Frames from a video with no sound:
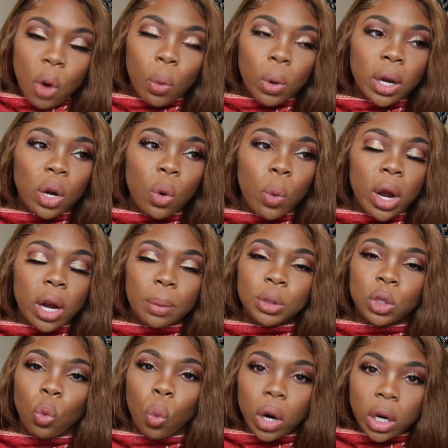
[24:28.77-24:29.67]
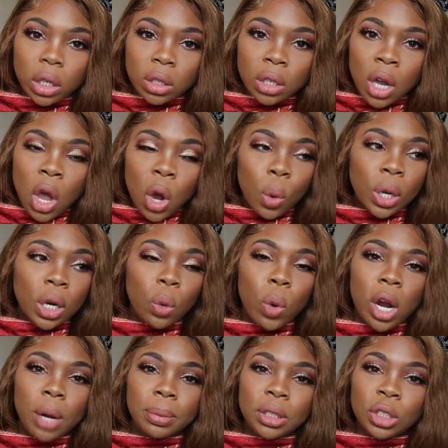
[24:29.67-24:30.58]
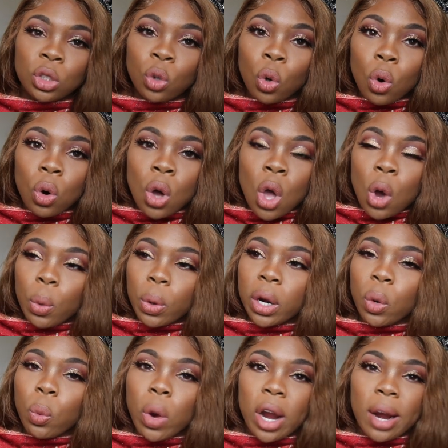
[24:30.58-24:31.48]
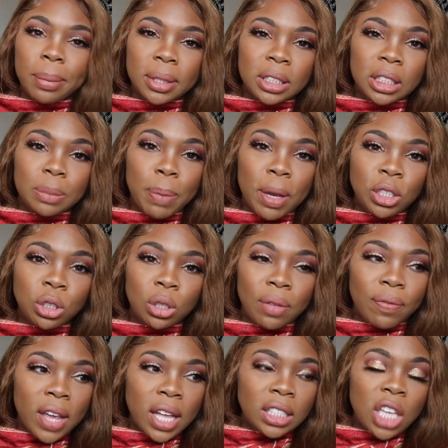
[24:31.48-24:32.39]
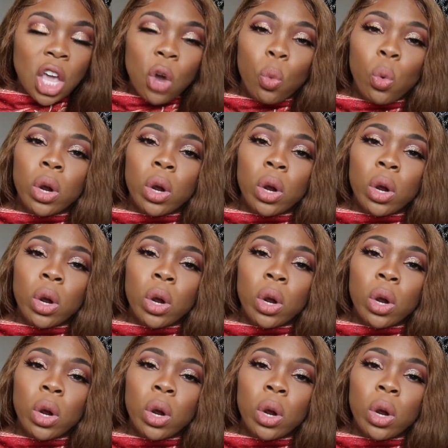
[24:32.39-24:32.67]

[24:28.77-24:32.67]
We're gonna wear them to work. We're gonna wear them at school. We're gonna wear them to special events.